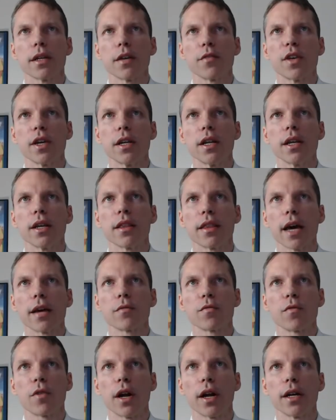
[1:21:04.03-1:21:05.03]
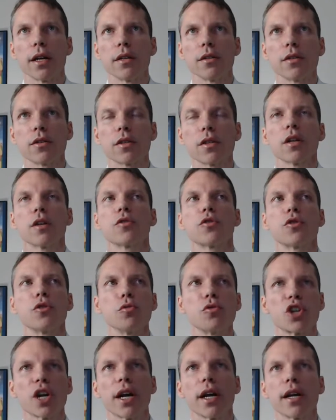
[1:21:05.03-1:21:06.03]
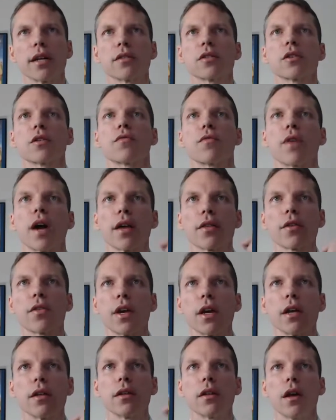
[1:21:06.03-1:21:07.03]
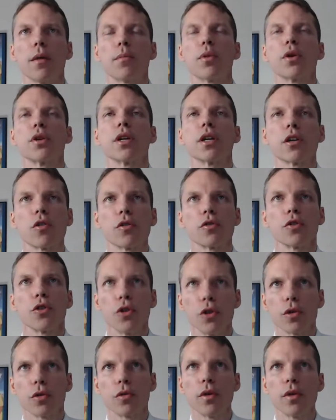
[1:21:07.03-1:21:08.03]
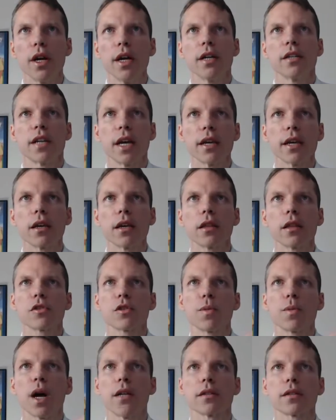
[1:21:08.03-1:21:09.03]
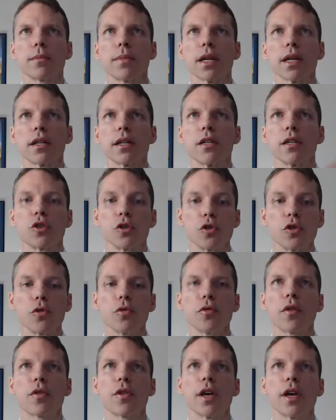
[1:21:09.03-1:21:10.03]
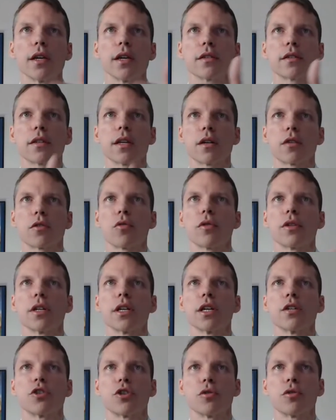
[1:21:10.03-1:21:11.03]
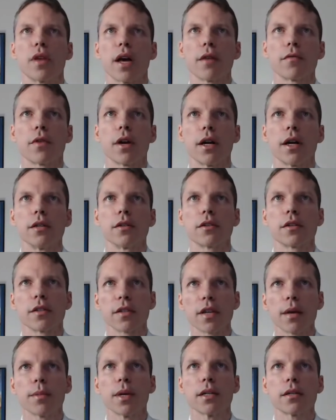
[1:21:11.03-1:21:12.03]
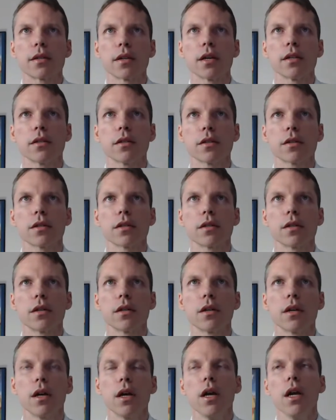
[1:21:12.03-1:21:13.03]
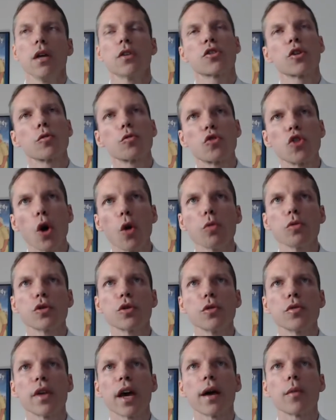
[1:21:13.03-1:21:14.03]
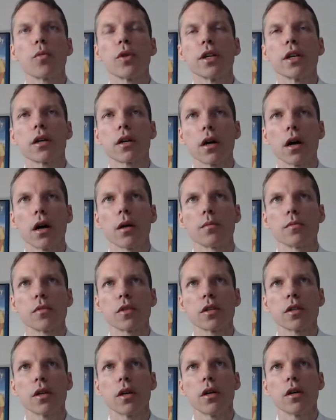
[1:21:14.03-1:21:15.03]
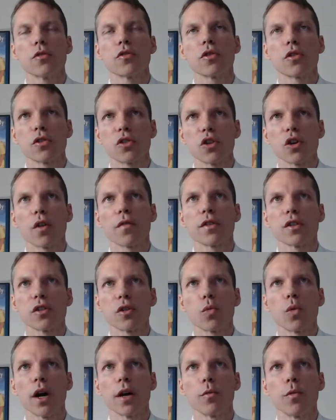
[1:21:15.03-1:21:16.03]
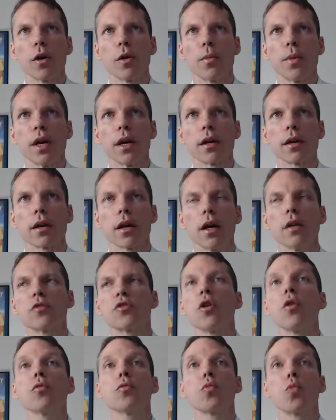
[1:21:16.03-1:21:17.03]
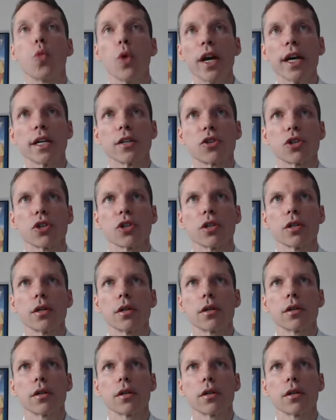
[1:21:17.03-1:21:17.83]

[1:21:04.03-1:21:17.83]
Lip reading: of getting that raise to chance rather than putting it on you, taking the responsibility to do the things that are going to get you that raise. Does that make sense? So don't do that when it comes to the service to white well-being. Don't wish